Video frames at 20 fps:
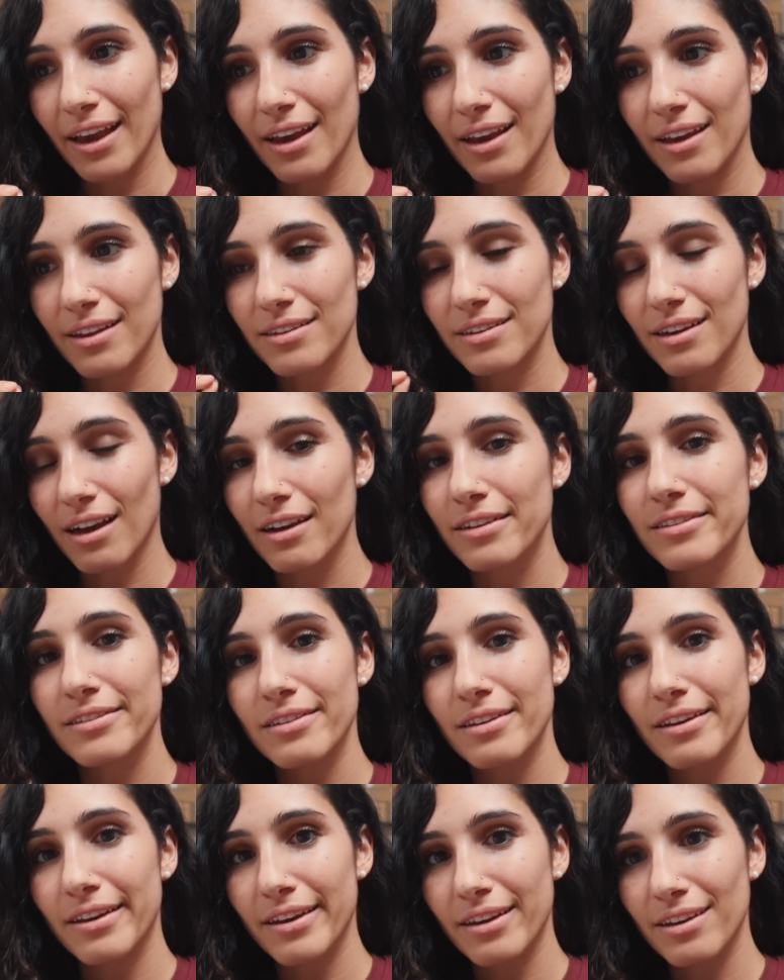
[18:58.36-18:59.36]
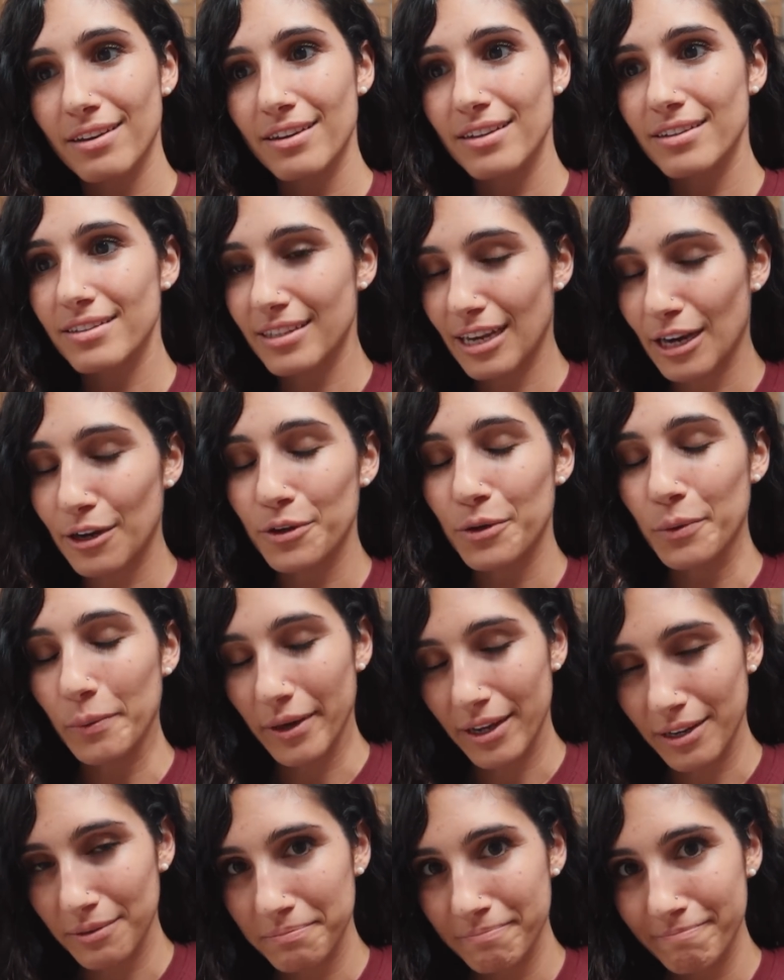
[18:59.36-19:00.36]
and hustling is how you
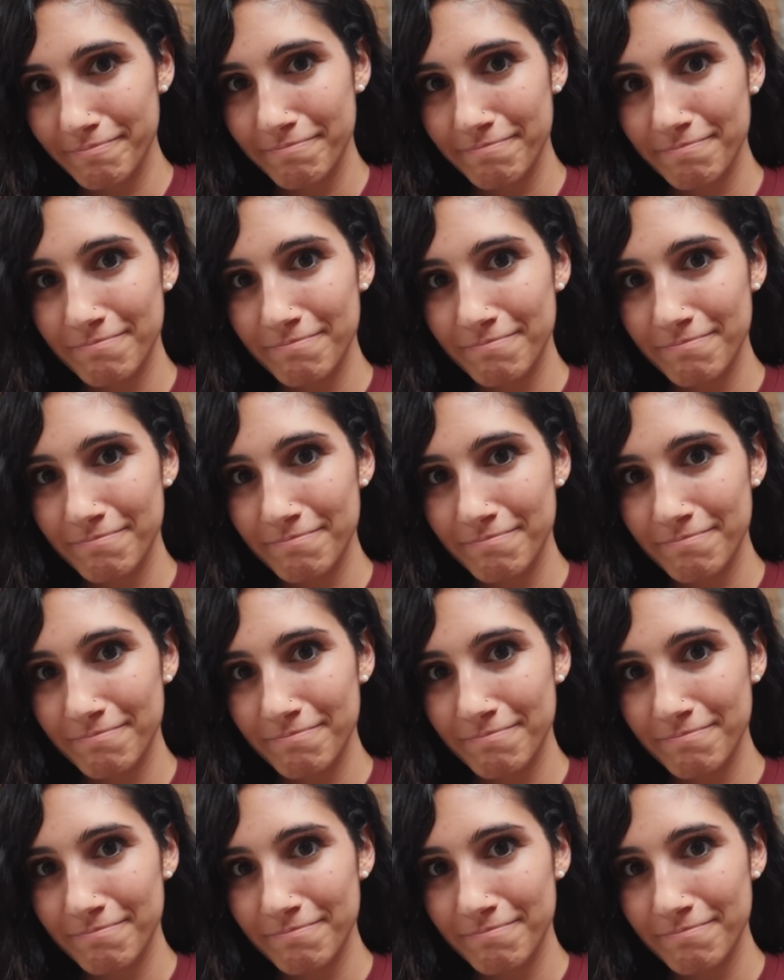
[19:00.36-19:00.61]
win.